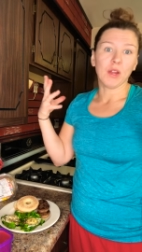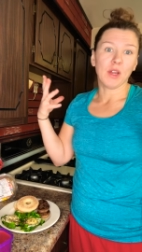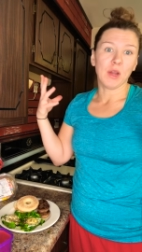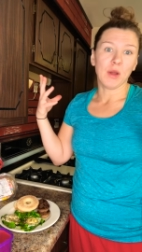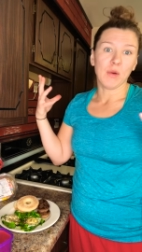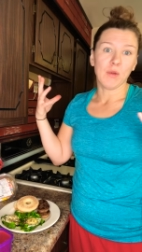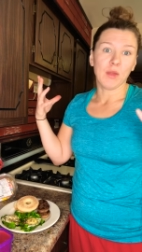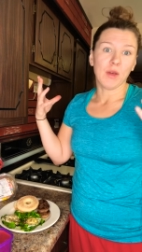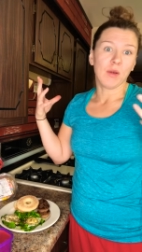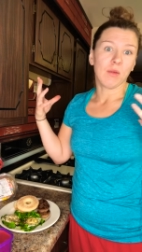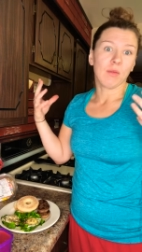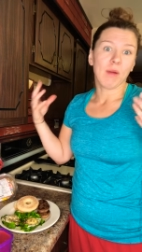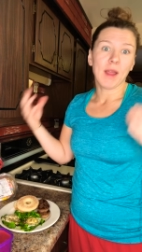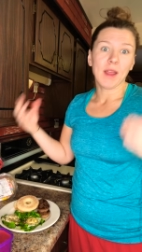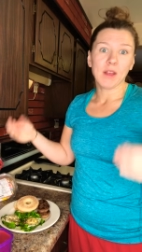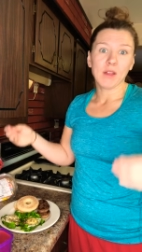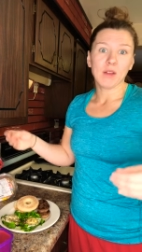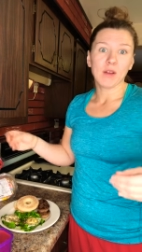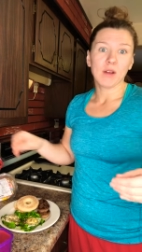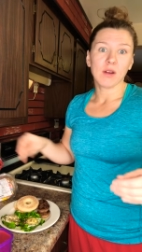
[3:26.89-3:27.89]
you know, the
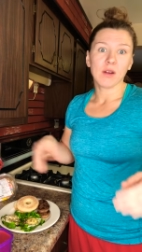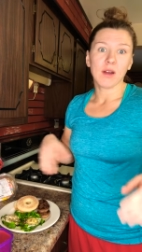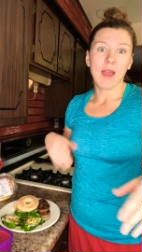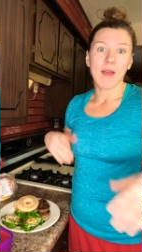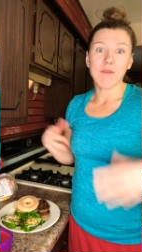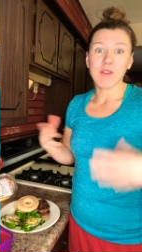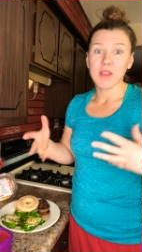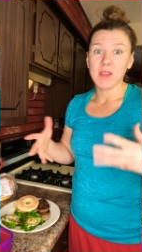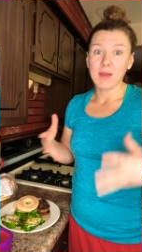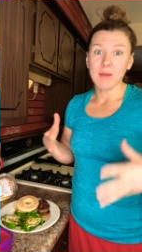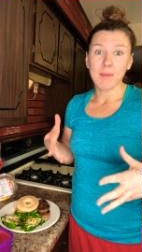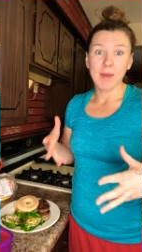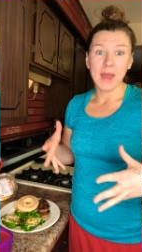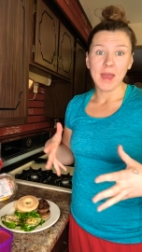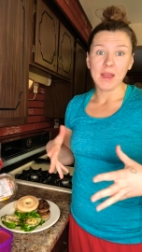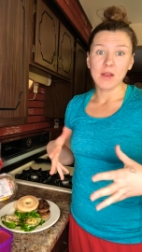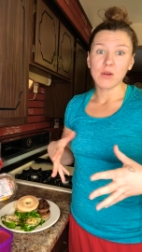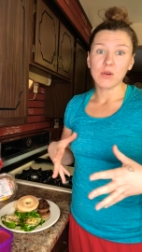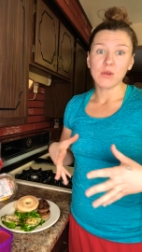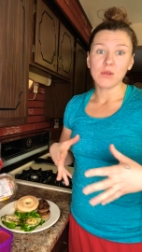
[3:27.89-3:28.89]
regular everything
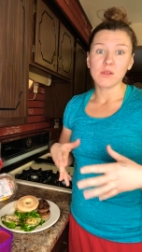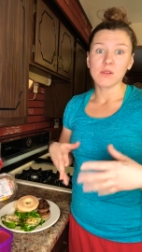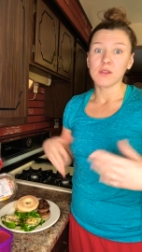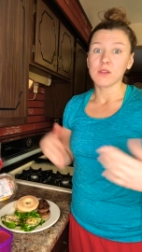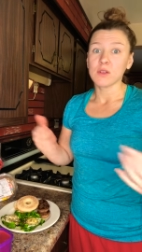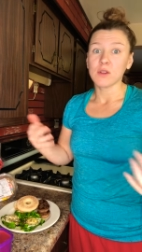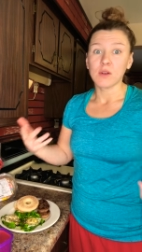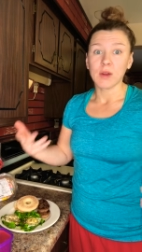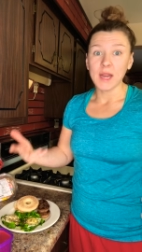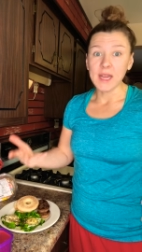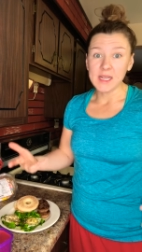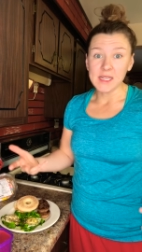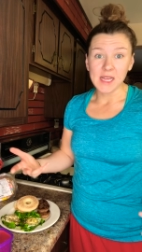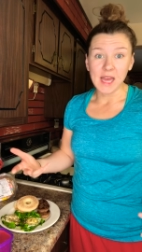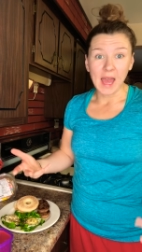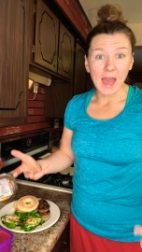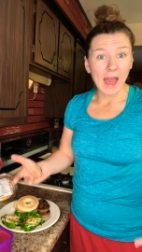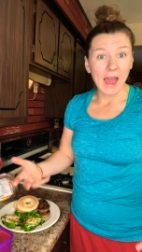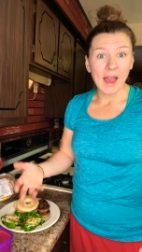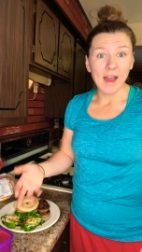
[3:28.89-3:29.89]
bagels, they're great to
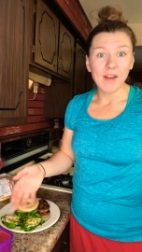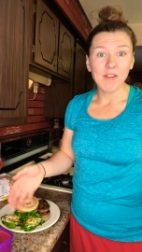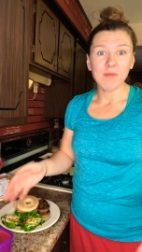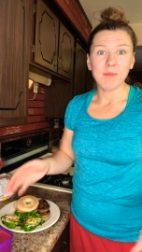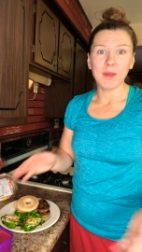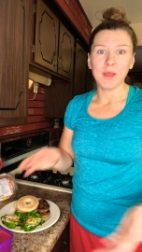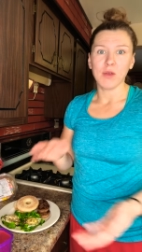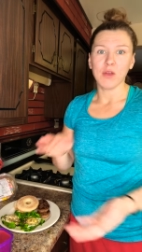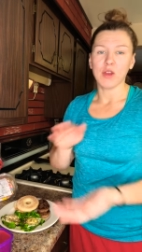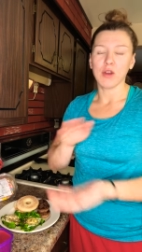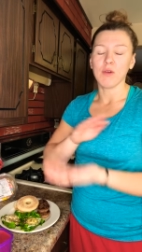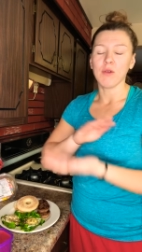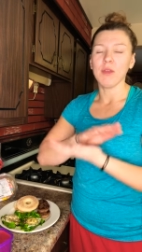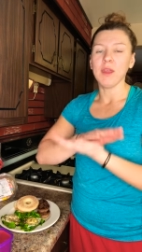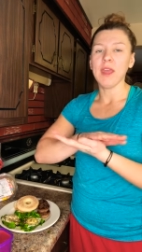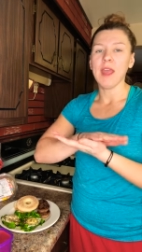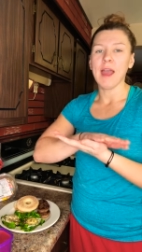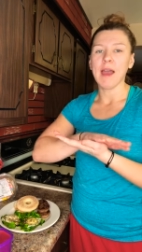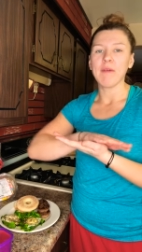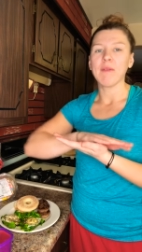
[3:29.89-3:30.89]
have, but you can
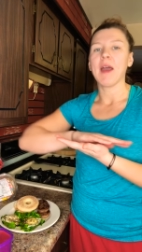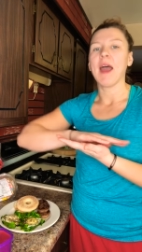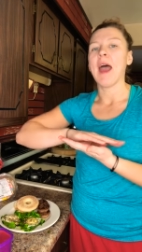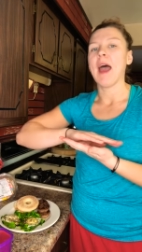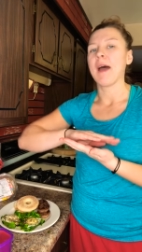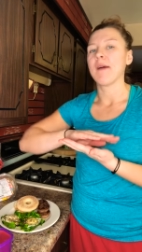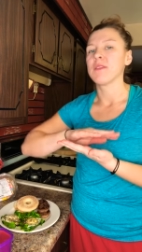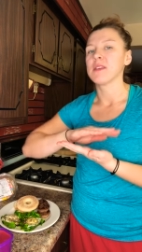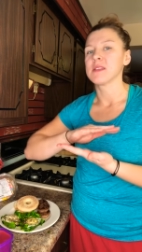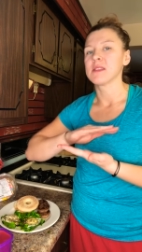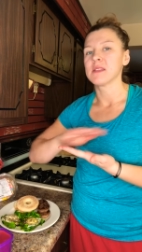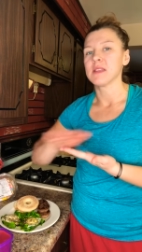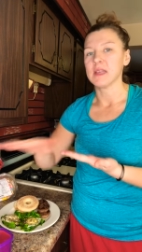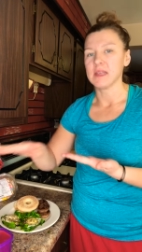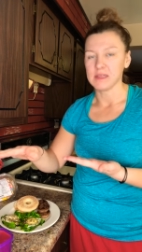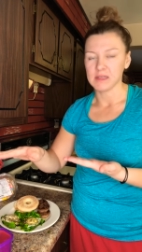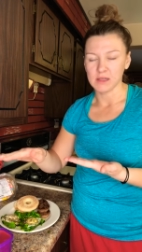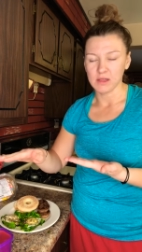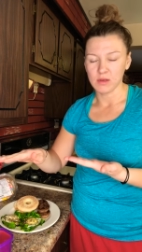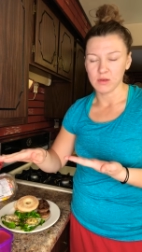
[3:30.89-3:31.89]
only have a half a
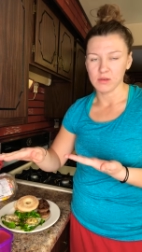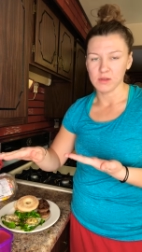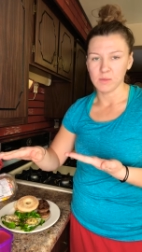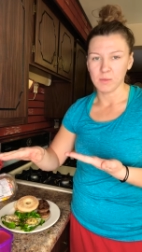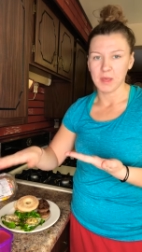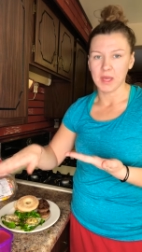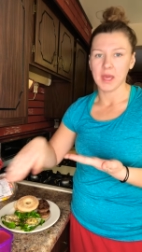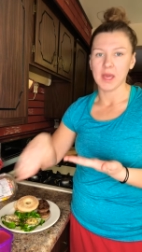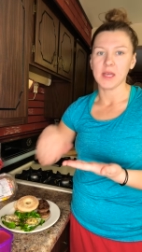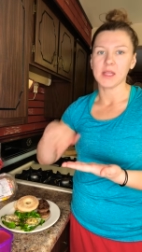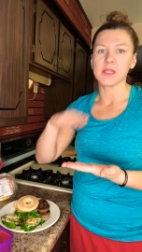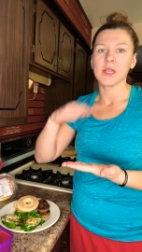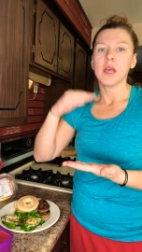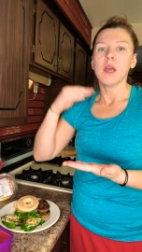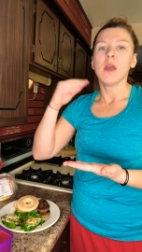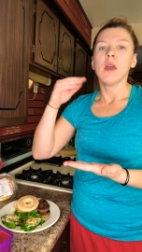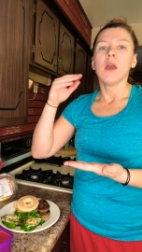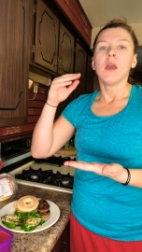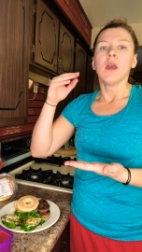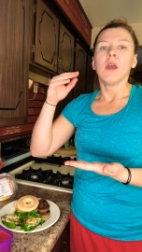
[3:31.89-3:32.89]
slice of those because
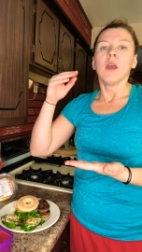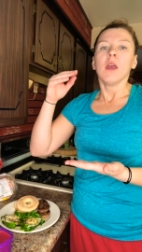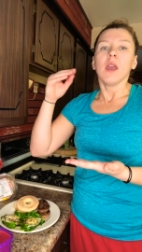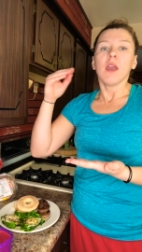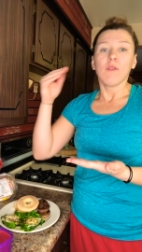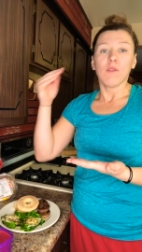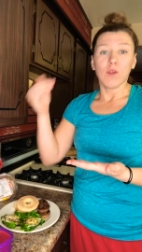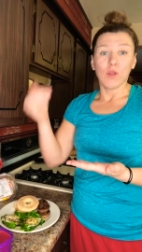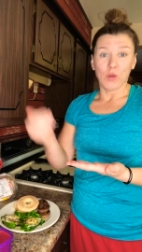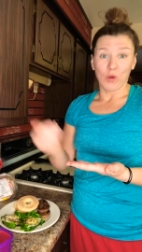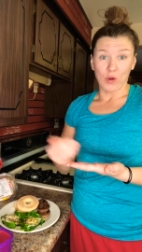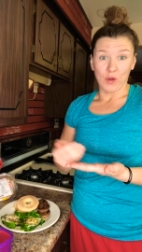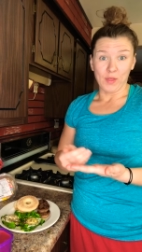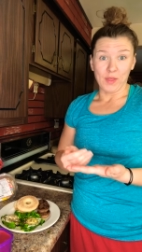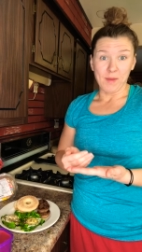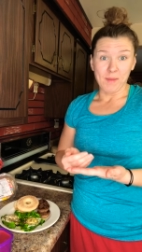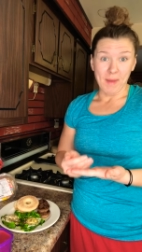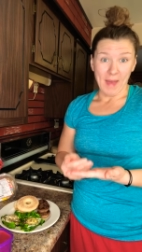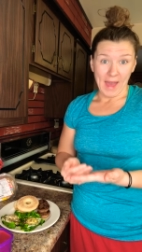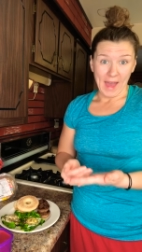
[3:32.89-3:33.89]
if you look on
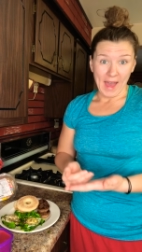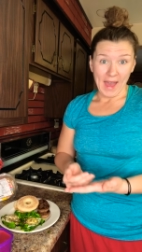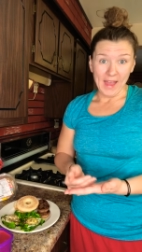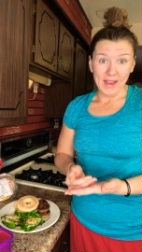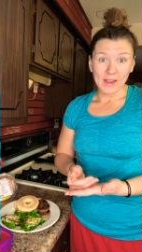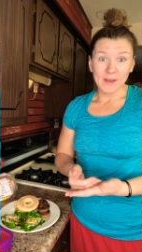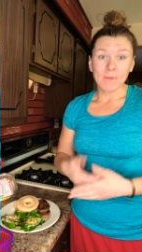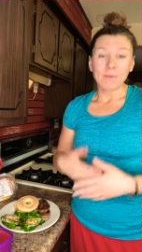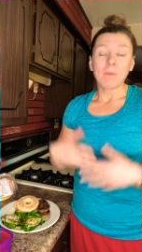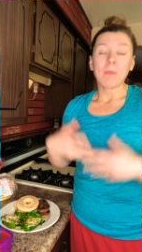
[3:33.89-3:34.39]
the bag,